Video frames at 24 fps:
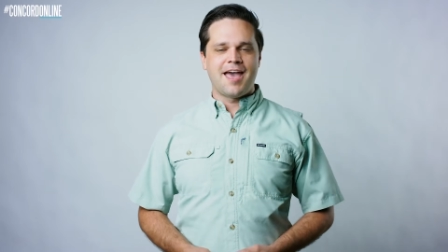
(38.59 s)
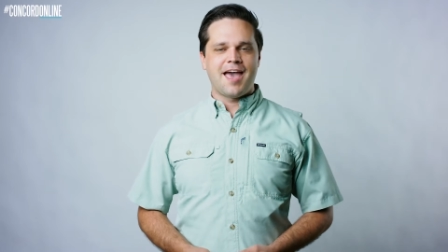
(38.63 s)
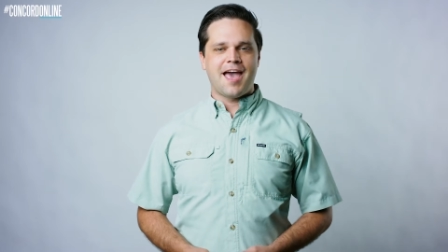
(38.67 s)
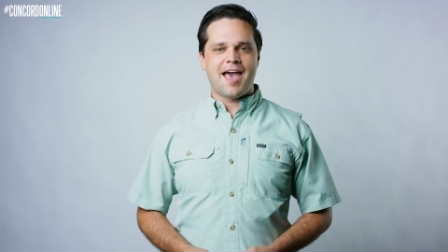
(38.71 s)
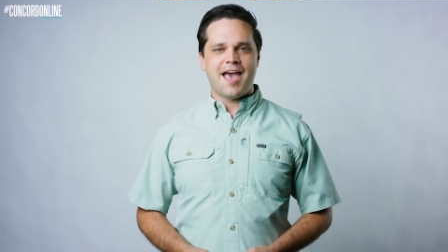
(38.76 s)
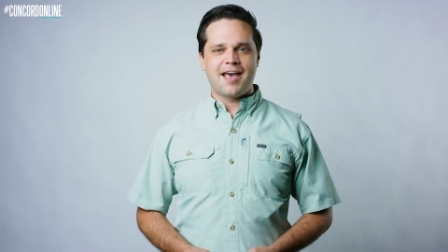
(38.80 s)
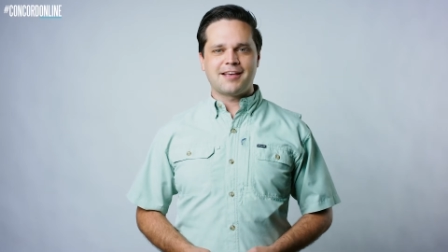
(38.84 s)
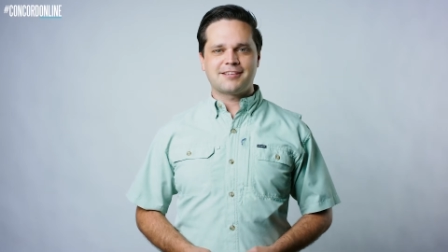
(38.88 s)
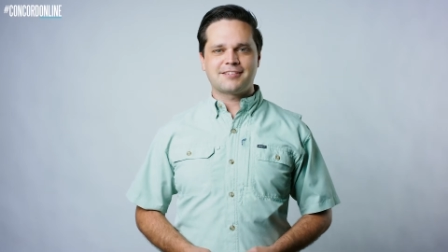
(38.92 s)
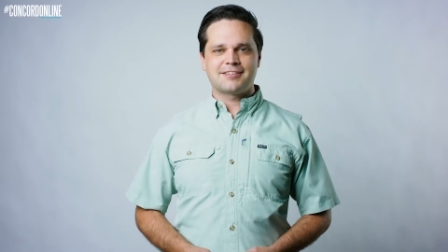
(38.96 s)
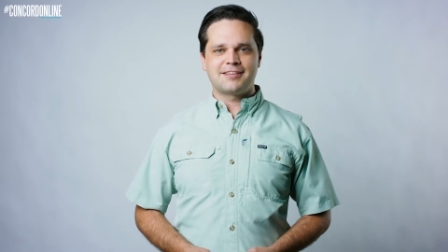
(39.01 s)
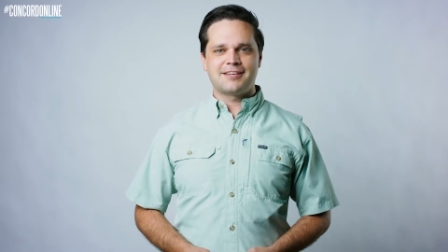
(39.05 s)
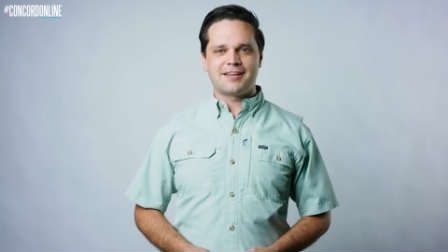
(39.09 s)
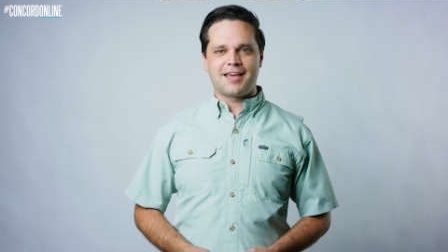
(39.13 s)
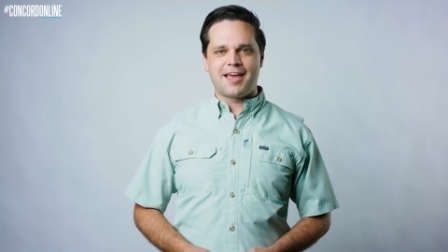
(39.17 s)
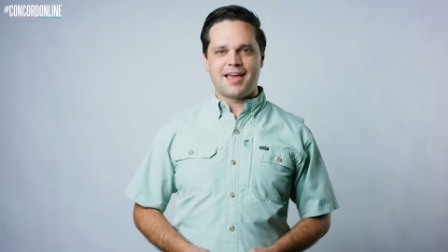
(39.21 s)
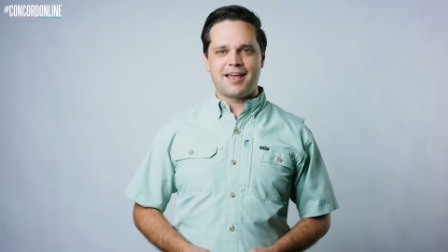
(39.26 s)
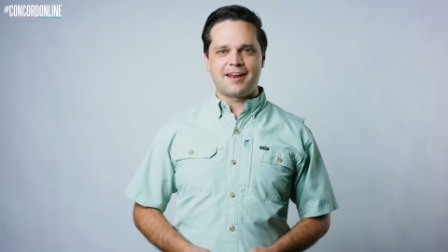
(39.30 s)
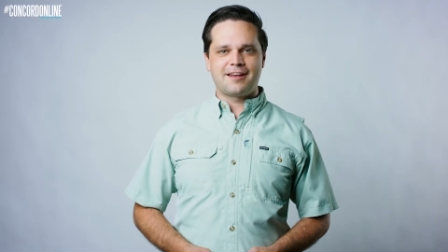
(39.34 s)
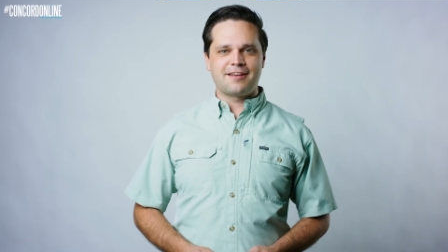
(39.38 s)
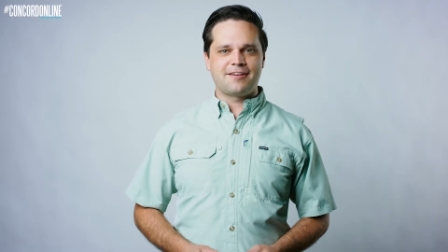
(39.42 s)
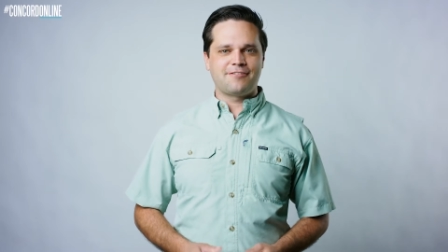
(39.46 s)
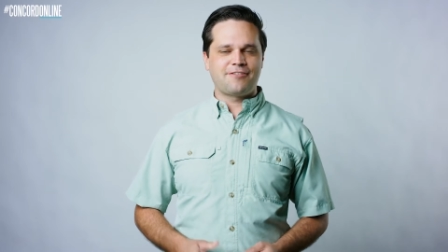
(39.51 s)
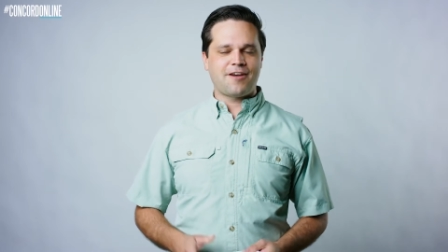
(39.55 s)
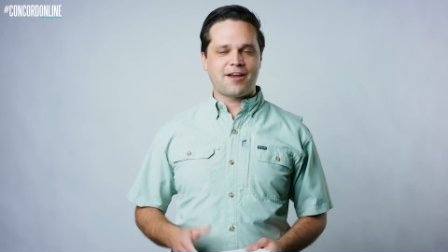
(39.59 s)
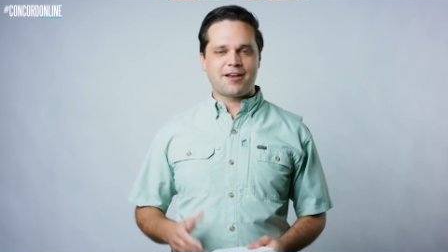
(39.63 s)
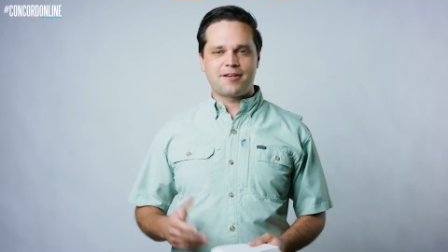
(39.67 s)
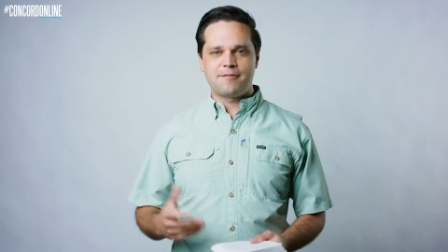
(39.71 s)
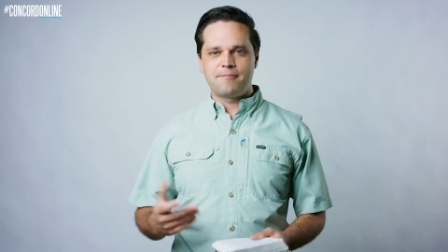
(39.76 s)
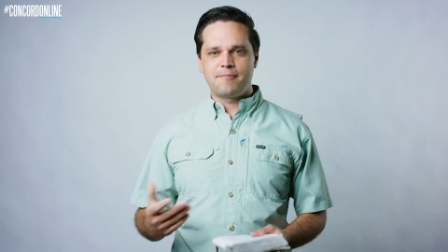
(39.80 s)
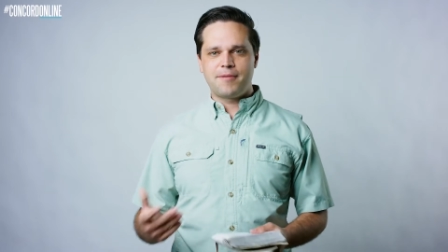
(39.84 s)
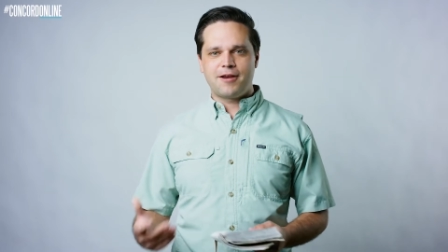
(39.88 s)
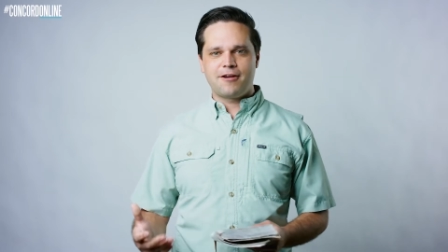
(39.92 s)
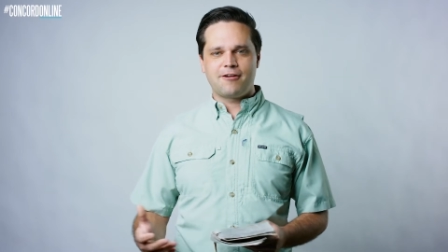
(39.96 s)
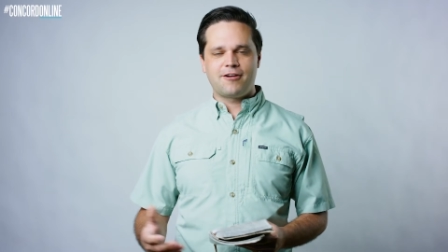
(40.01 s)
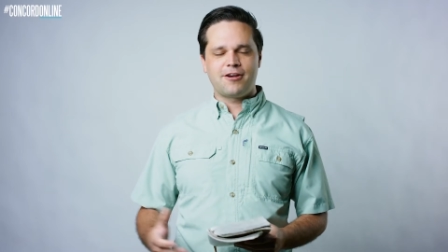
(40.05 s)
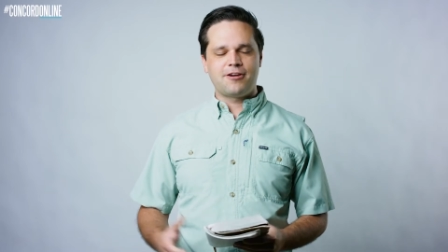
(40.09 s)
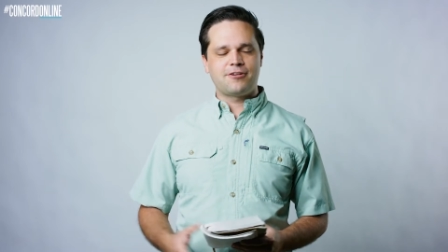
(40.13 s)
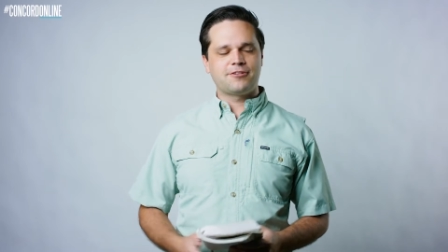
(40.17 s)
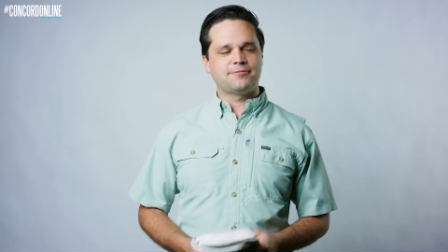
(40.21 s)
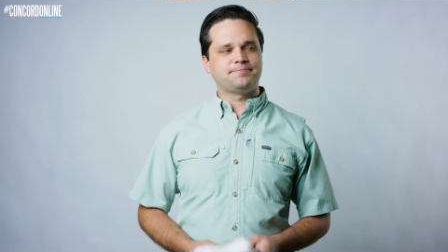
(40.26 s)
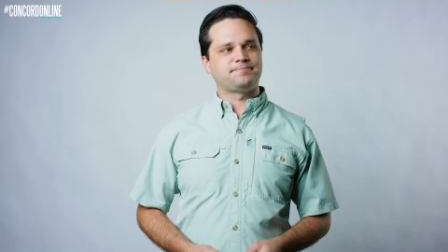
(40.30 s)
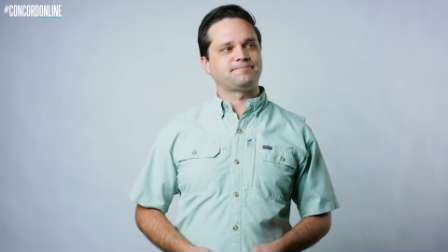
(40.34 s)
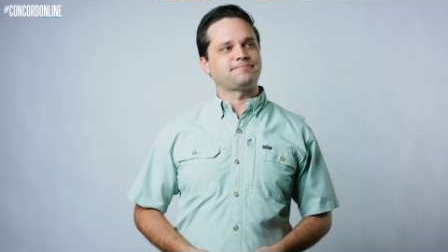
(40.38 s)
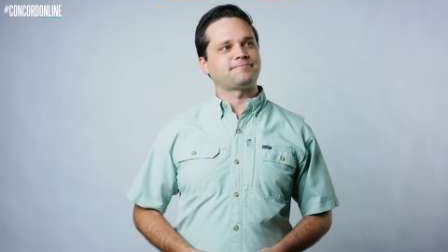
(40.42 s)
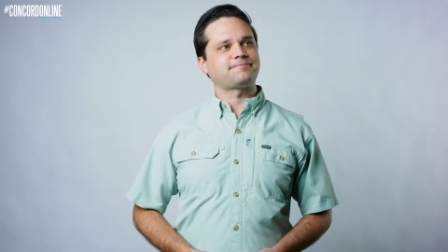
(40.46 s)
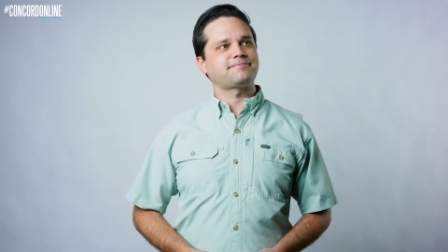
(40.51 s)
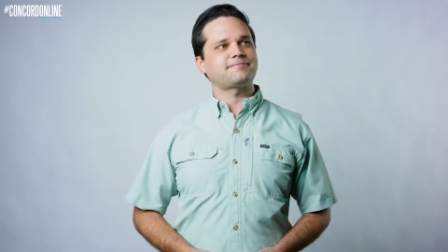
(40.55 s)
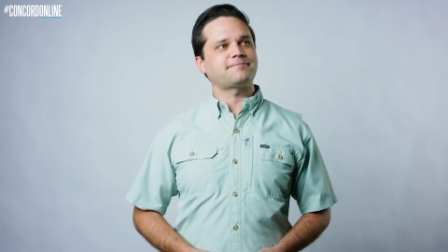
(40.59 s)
asking Hannah if I can marry her?